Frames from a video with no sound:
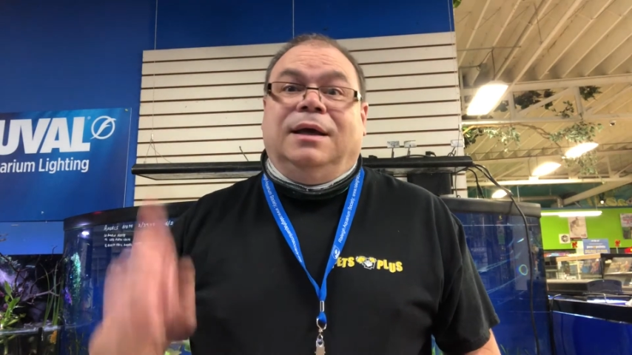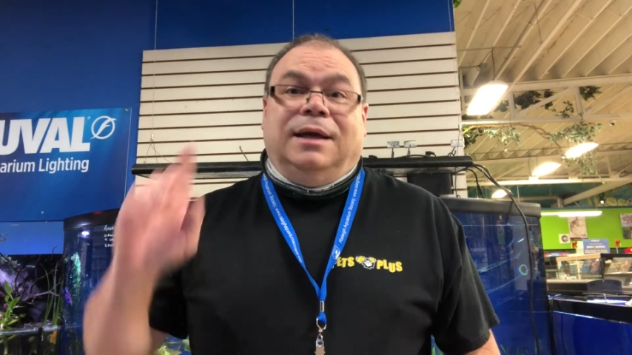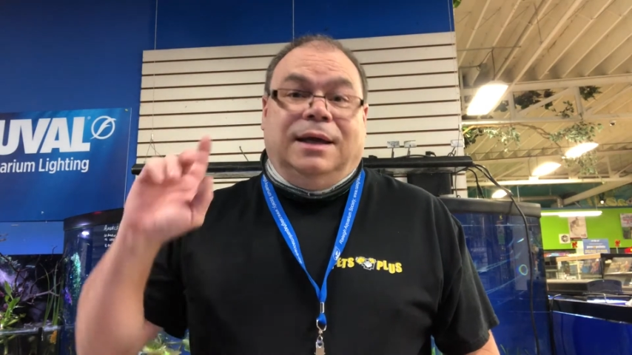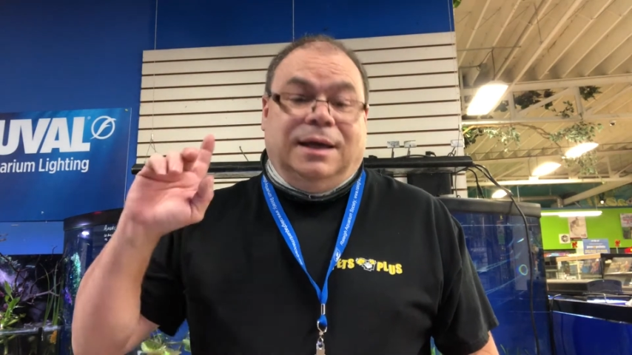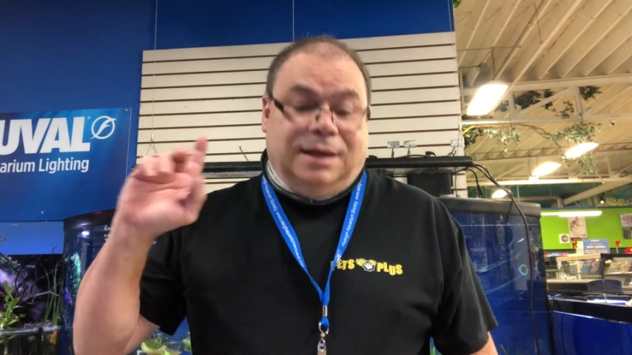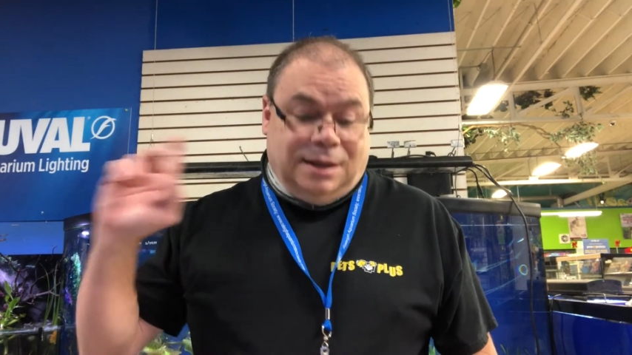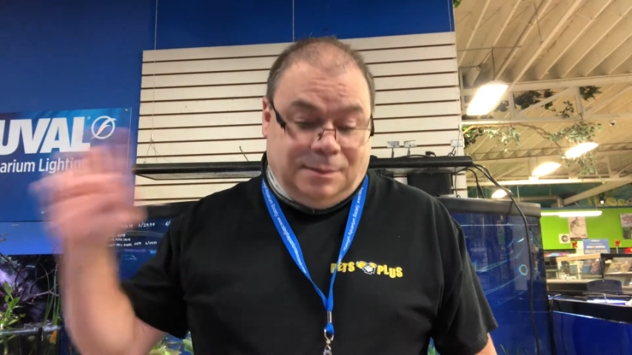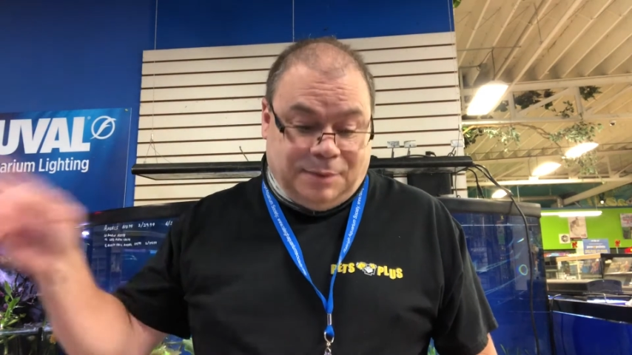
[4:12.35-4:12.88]

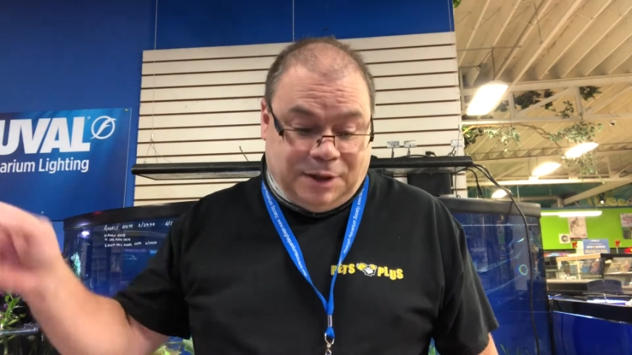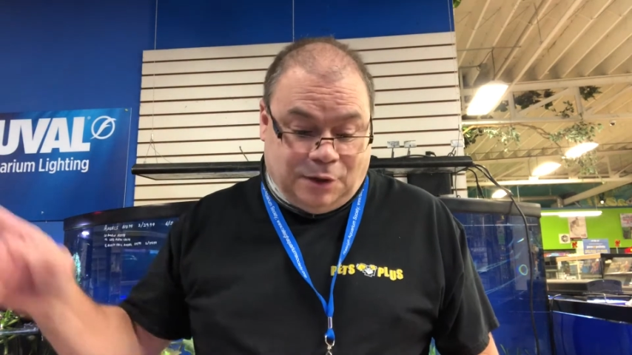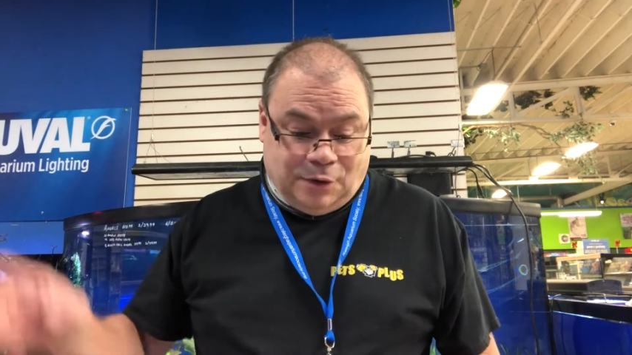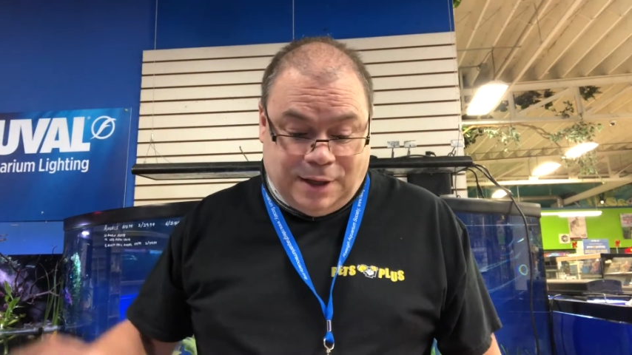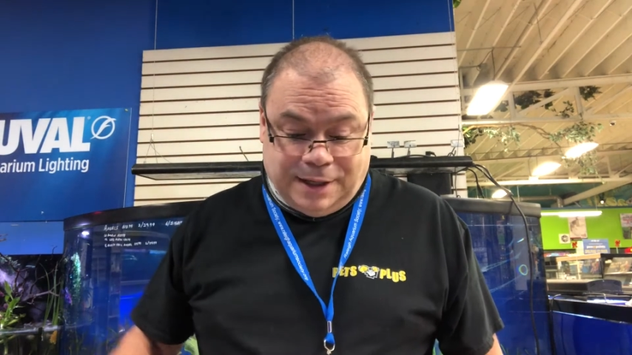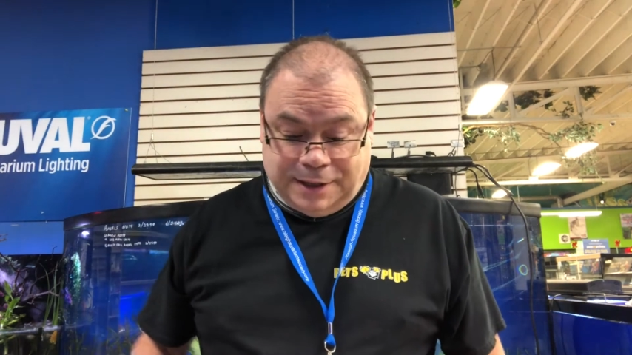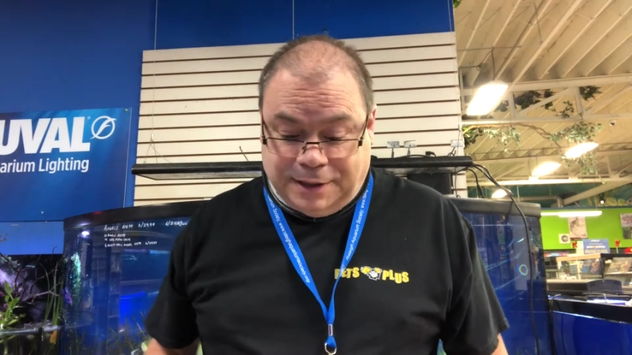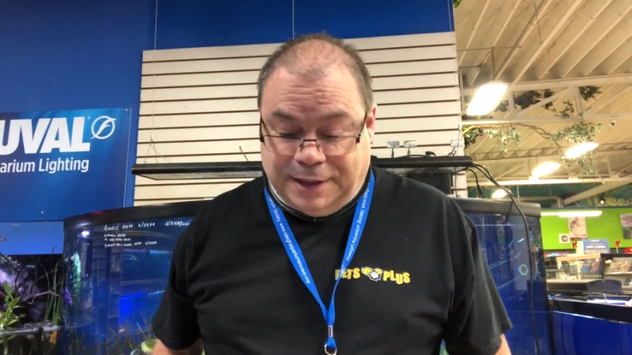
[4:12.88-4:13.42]
and I'm gonna go
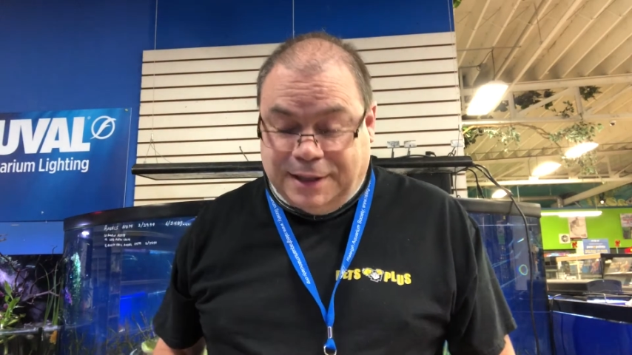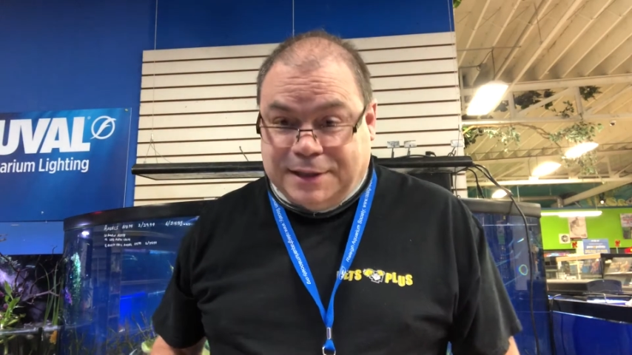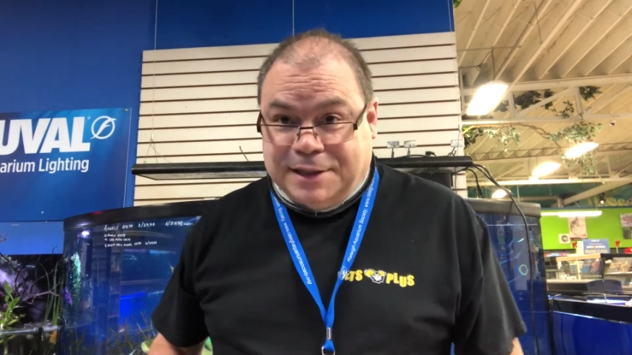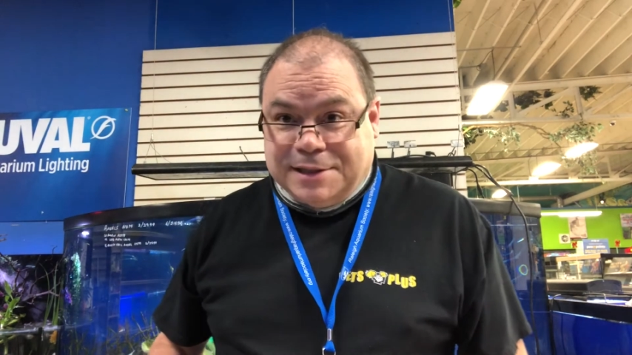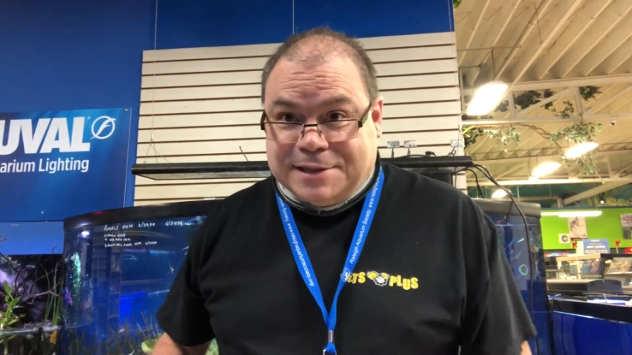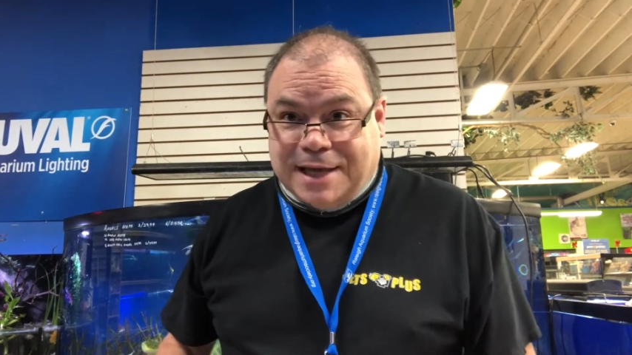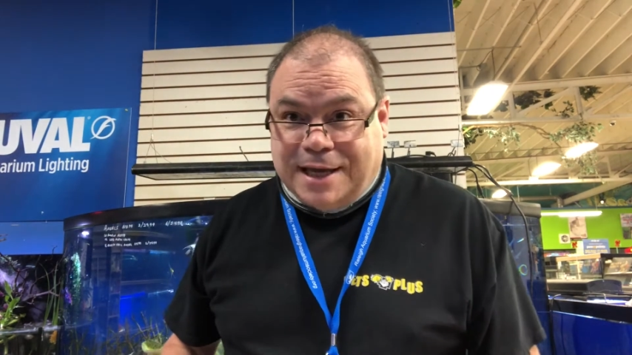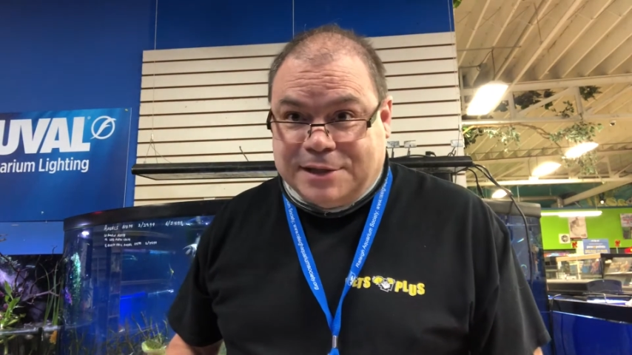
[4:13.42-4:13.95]
ahead and get
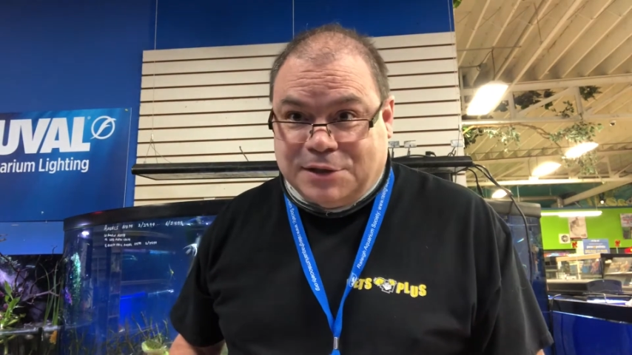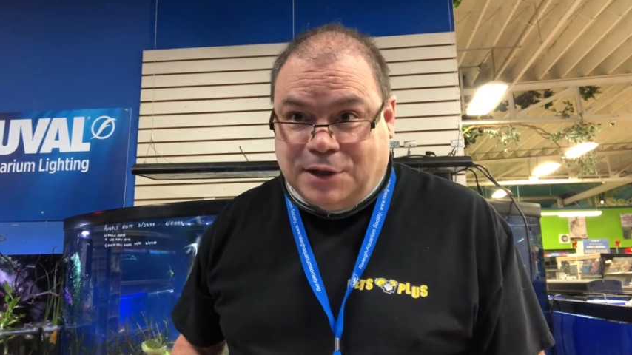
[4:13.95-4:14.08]
these guys